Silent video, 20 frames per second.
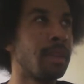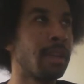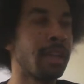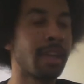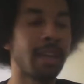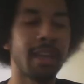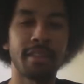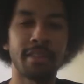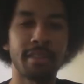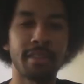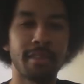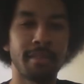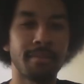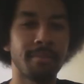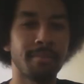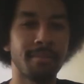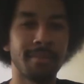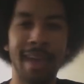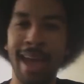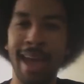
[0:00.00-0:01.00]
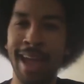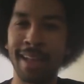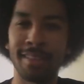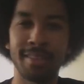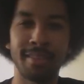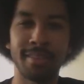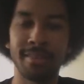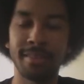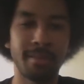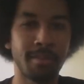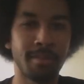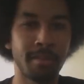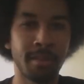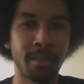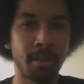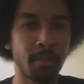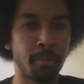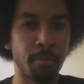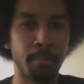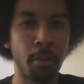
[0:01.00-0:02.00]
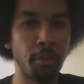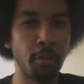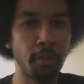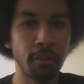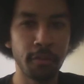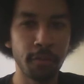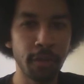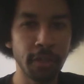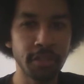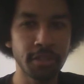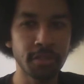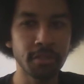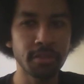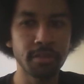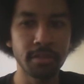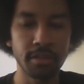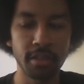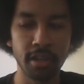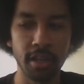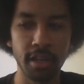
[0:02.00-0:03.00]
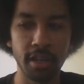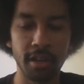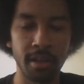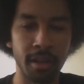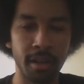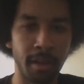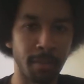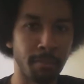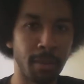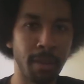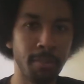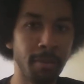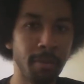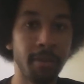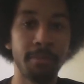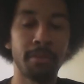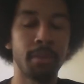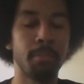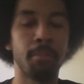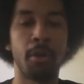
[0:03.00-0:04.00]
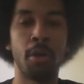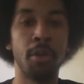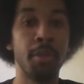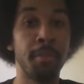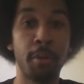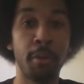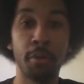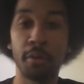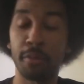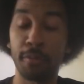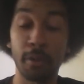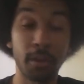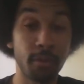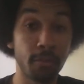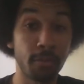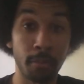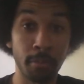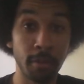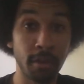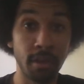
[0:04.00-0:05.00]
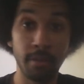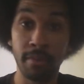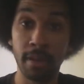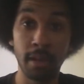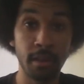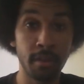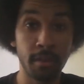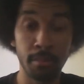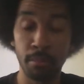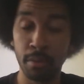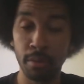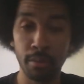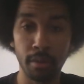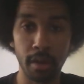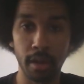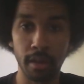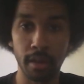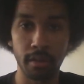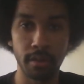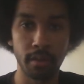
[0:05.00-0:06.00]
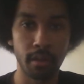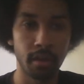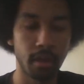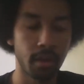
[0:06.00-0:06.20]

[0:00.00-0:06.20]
guess add bonus features, maybe even all the bonus features from the DVDs and Blu-rays.